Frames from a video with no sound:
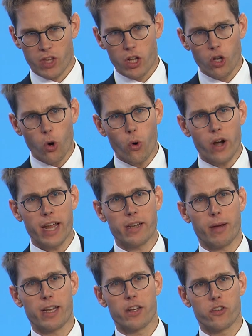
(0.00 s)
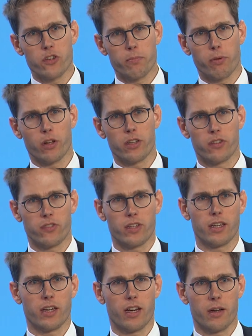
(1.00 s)
lower and monetary
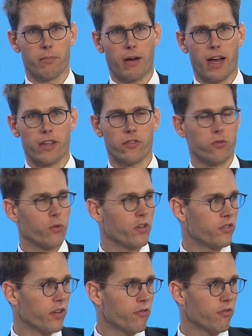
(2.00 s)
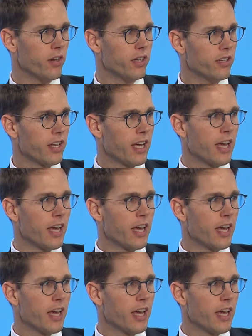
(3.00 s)
policy pass-through is different.